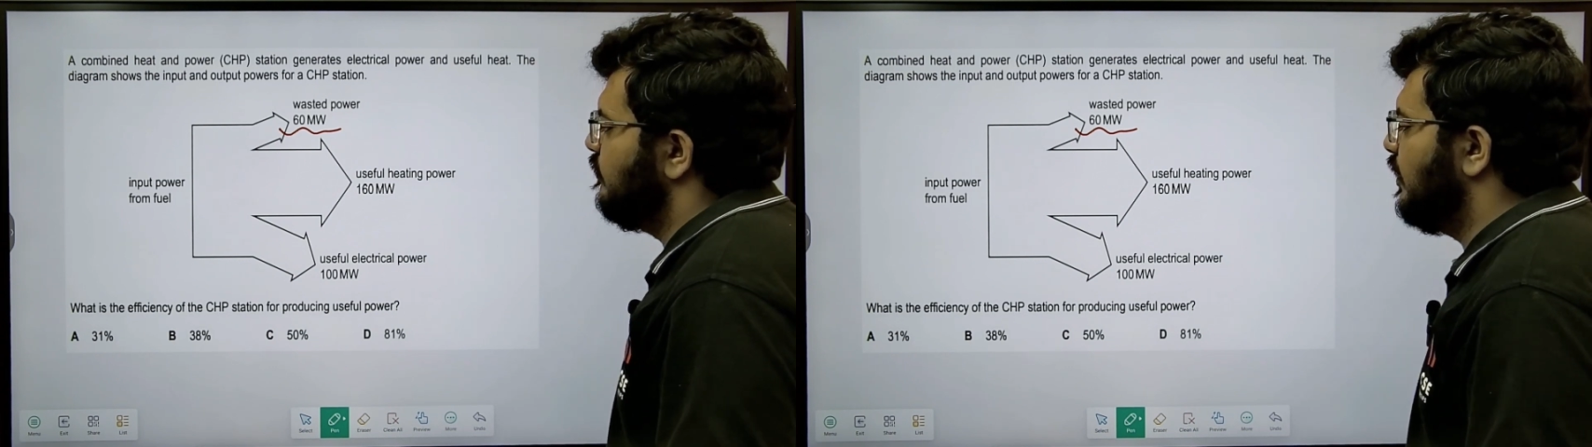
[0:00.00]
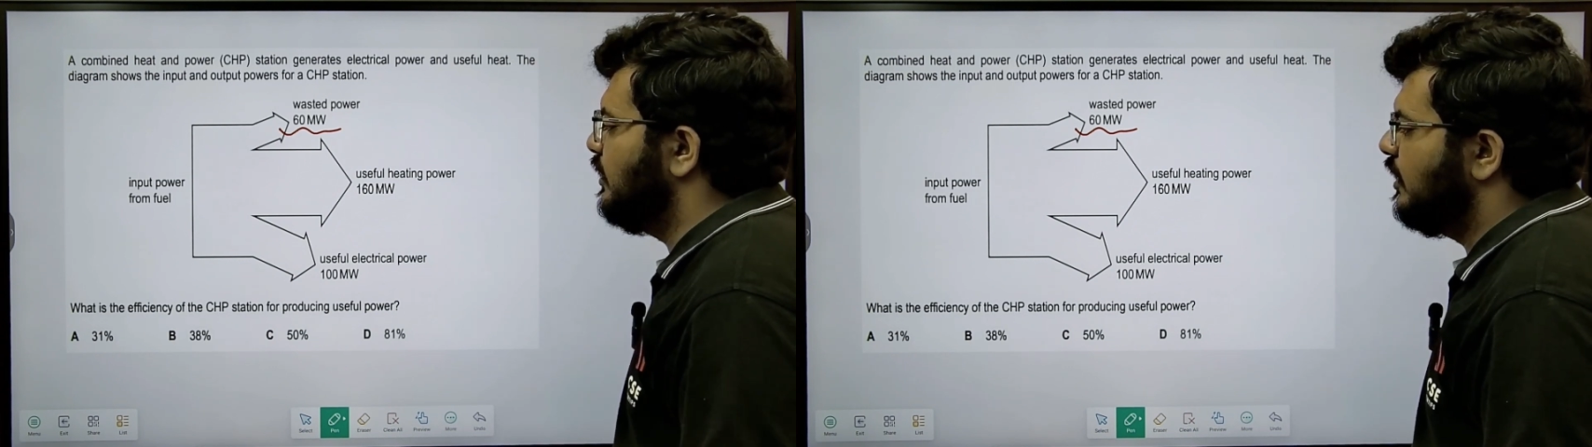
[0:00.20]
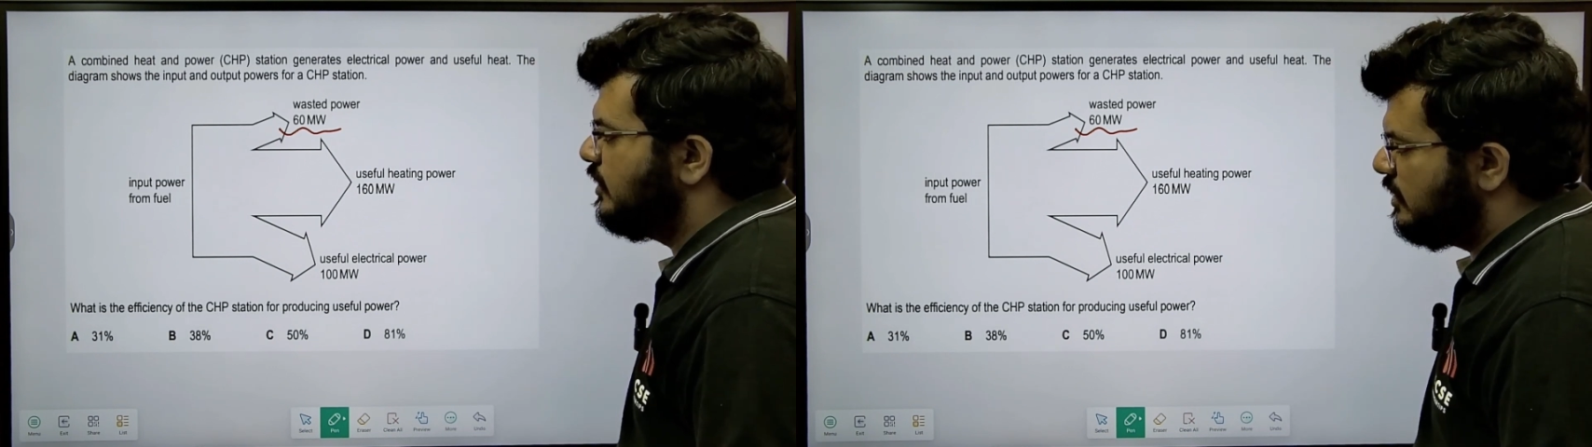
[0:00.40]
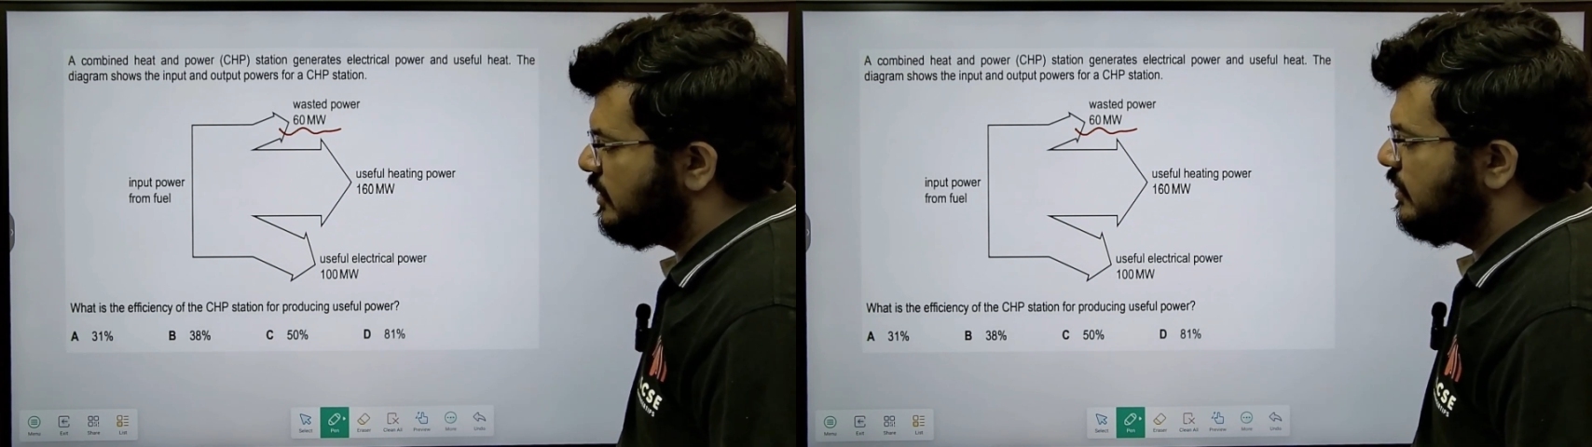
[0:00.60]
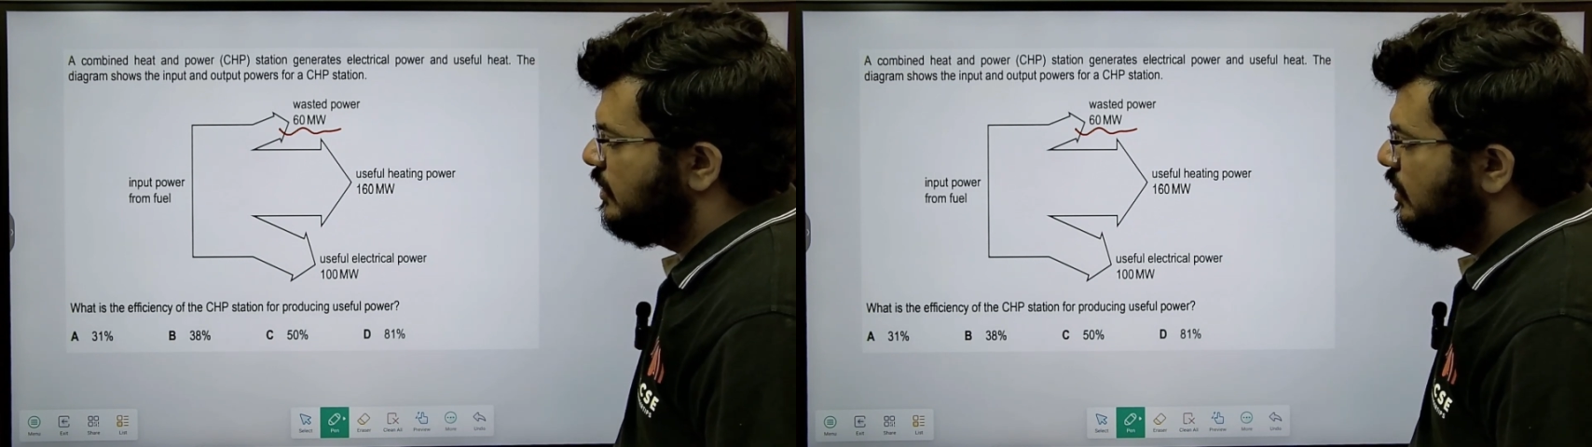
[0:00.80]
100.
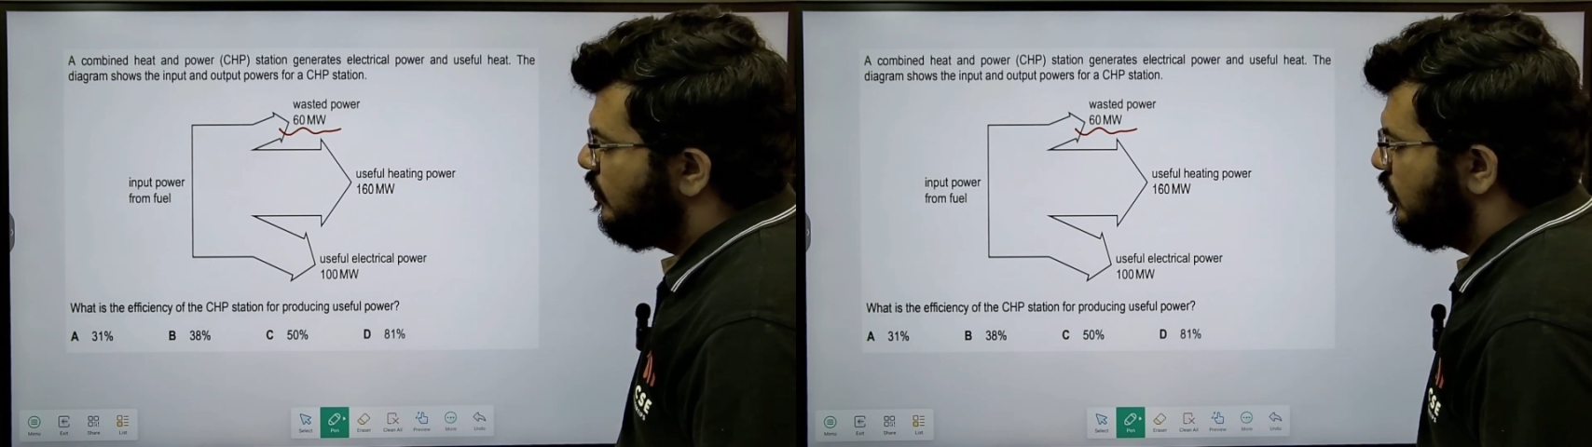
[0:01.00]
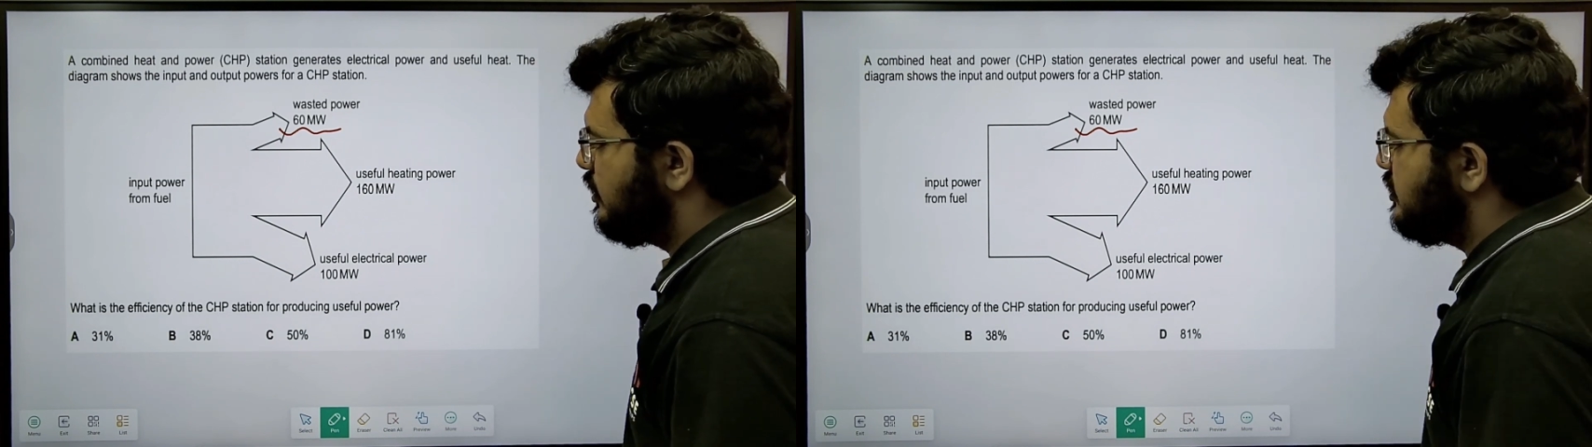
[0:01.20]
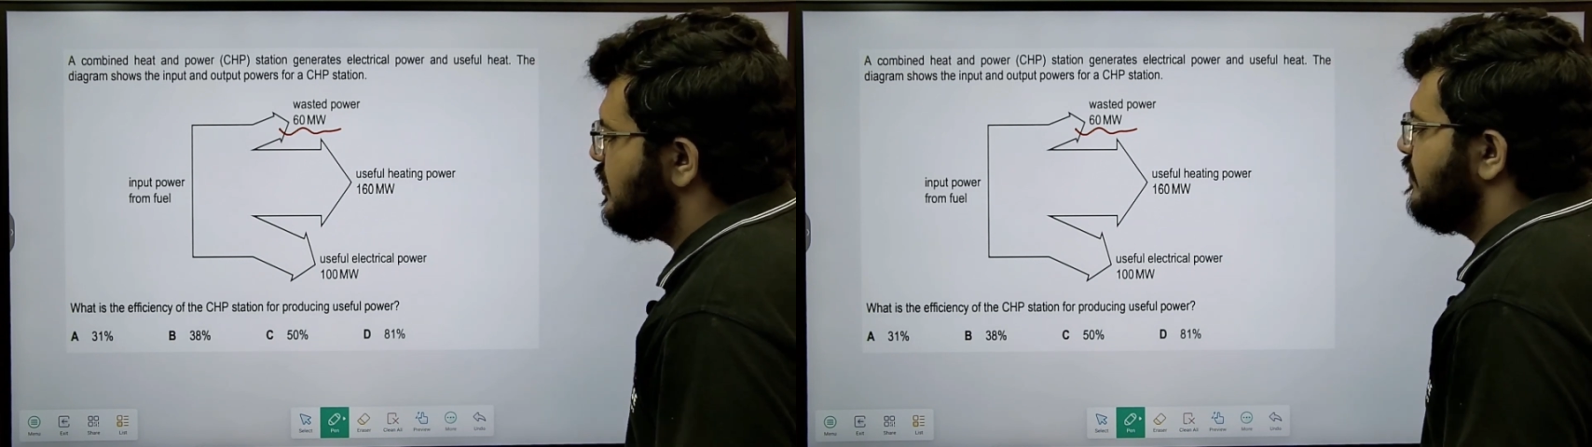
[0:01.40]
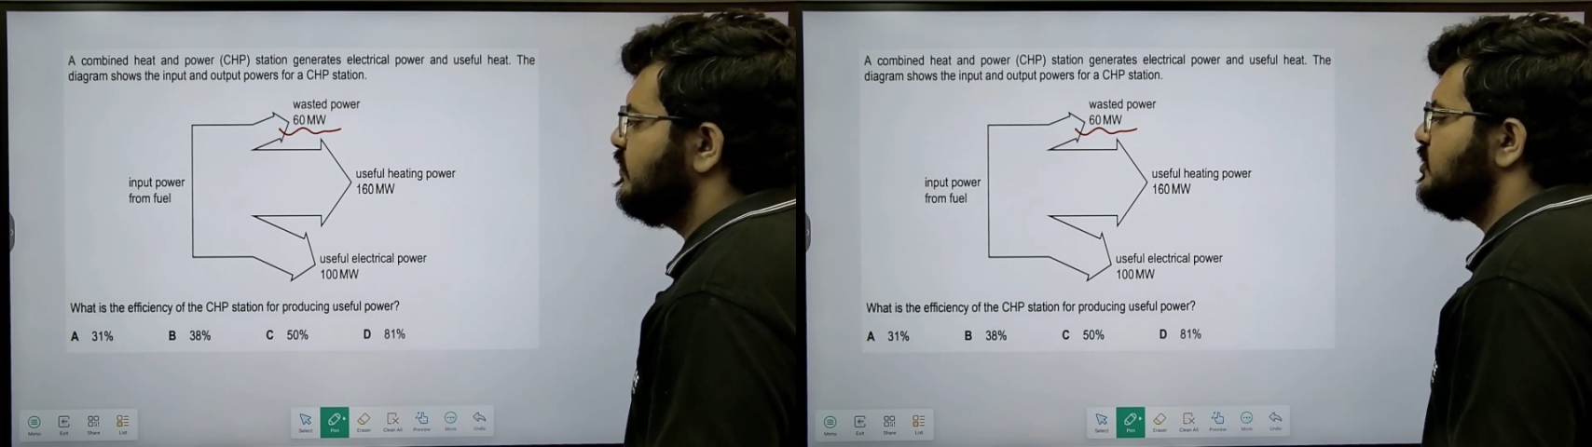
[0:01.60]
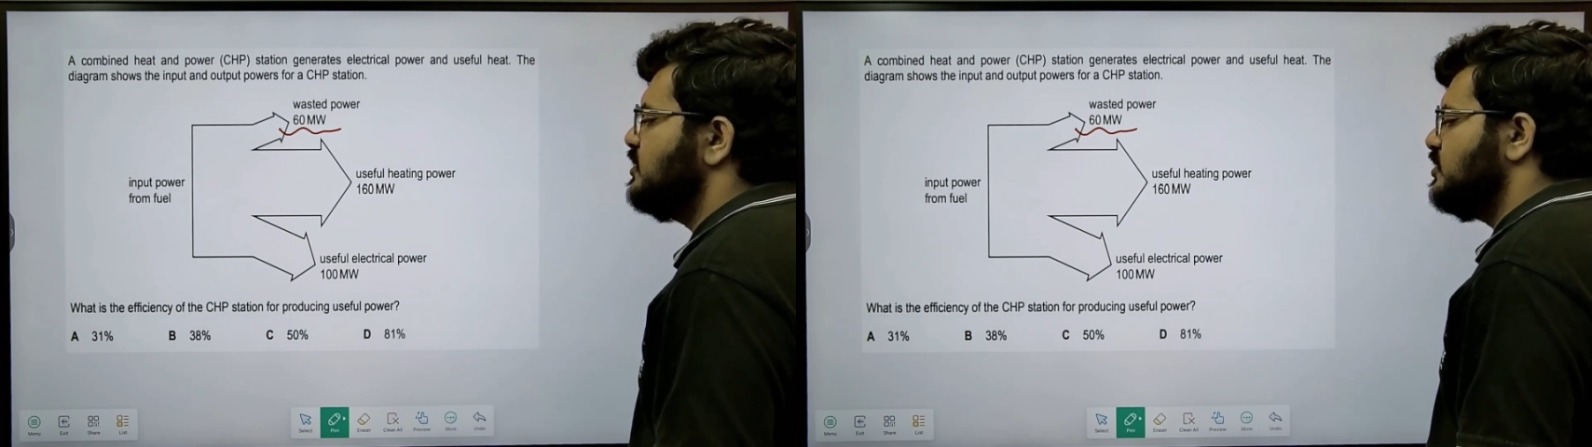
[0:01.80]
What is the
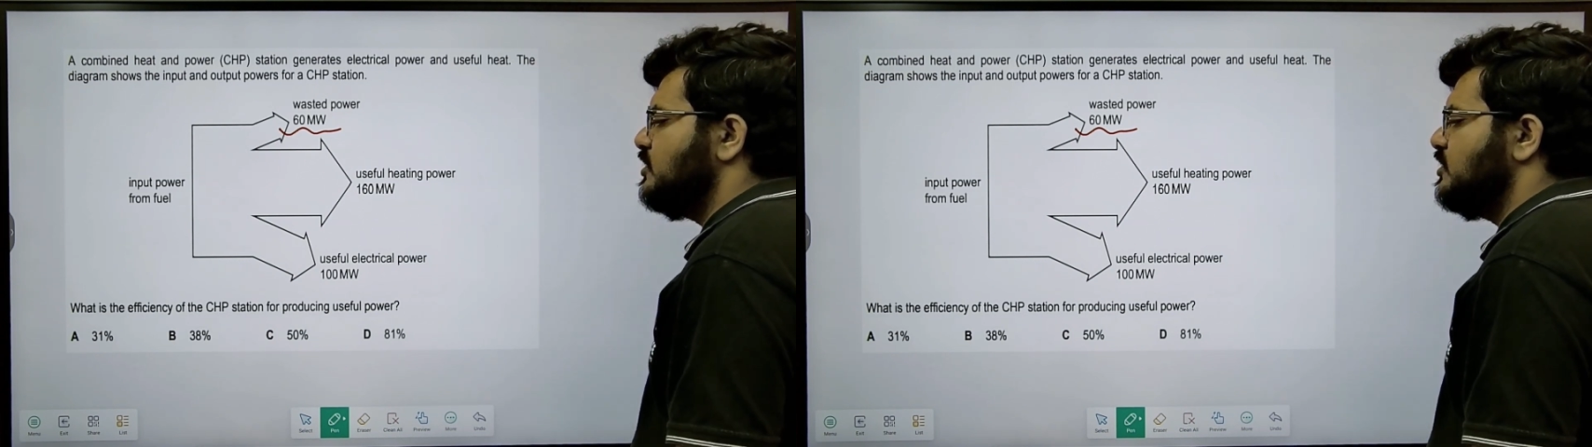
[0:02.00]
efficiency